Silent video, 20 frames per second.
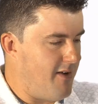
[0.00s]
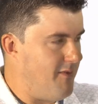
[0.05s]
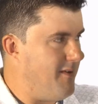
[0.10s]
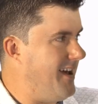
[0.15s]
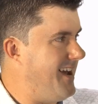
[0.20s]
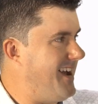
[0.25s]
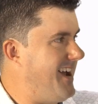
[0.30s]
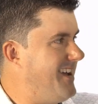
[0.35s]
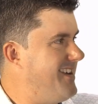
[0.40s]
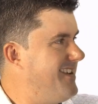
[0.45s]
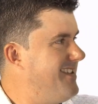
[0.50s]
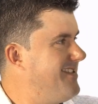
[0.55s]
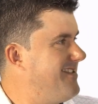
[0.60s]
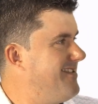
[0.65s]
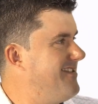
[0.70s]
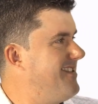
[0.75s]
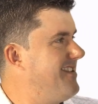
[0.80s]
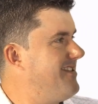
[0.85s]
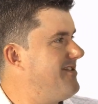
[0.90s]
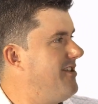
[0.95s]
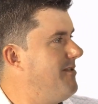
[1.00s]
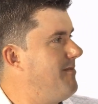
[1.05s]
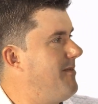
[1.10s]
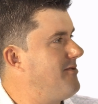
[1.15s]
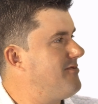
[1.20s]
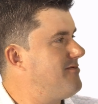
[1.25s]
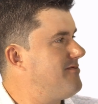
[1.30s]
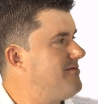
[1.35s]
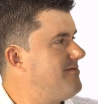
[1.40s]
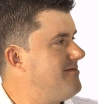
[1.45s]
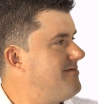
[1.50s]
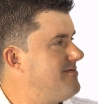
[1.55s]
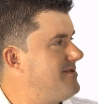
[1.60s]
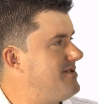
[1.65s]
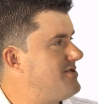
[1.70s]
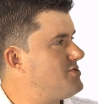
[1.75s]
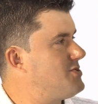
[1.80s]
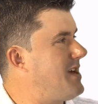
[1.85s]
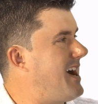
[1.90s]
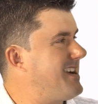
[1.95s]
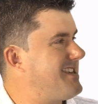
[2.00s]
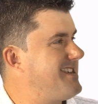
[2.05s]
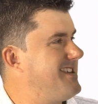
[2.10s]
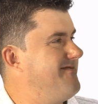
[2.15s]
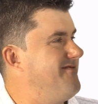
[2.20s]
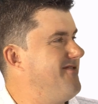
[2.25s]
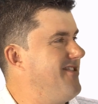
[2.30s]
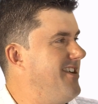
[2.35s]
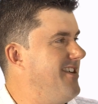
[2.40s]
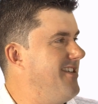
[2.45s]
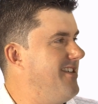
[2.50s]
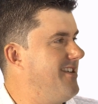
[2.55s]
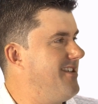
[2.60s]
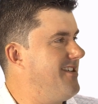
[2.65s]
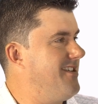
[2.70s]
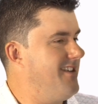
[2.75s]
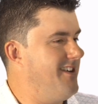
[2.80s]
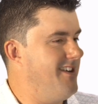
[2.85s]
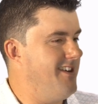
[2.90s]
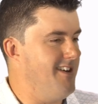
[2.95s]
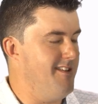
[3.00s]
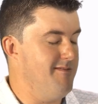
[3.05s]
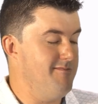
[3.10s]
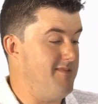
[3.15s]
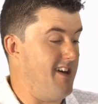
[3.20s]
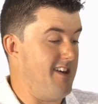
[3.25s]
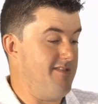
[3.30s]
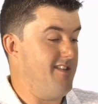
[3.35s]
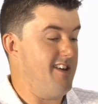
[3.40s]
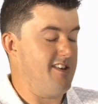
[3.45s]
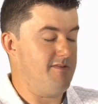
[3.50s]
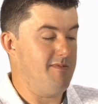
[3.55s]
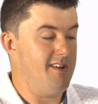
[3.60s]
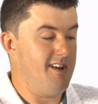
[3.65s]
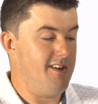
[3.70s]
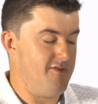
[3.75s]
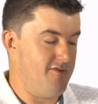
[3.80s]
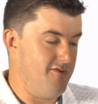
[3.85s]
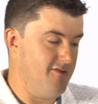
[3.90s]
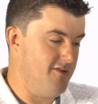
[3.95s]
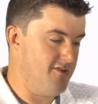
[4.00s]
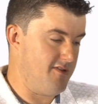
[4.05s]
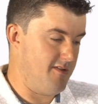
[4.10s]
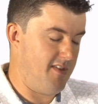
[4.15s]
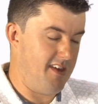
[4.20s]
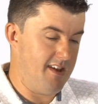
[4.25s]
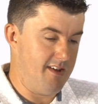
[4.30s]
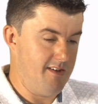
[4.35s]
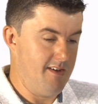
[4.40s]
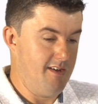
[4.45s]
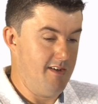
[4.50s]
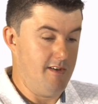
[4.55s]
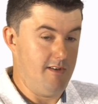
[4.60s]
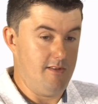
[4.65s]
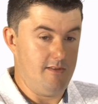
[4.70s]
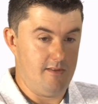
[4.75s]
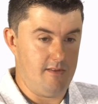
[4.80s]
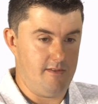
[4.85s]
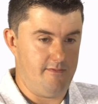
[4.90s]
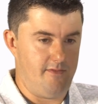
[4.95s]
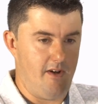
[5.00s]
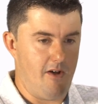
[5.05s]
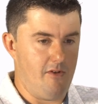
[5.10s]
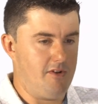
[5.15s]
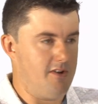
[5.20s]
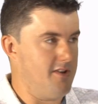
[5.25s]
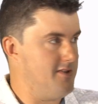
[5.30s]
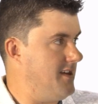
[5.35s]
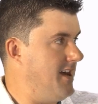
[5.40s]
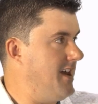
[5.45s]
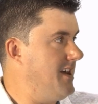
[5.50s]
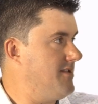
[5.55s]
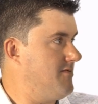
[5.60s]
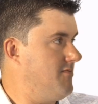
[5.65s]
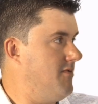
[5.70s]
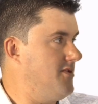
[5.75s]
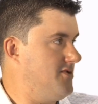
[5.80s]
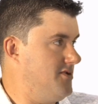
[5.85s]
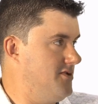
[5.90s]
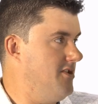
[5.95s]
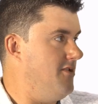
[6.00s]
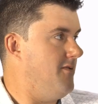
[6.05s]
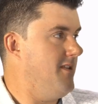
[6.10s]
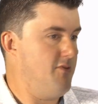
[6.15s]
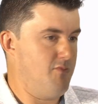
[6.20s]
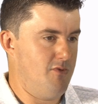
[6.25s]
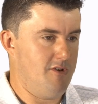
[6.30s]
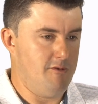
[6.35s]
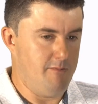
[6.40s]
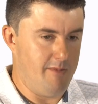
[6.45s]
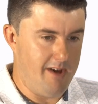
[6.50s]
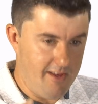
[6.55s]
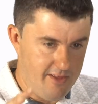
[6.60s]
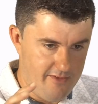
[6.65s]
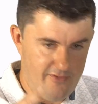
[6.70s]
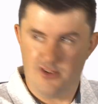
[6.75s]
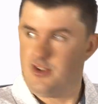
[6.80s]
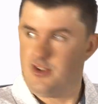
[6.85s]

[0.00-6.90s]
that weekend, isn't there? And it's almost distracting, really. Yeah. Um, that, that's my thoughts. I think the focus is, was, and always will be the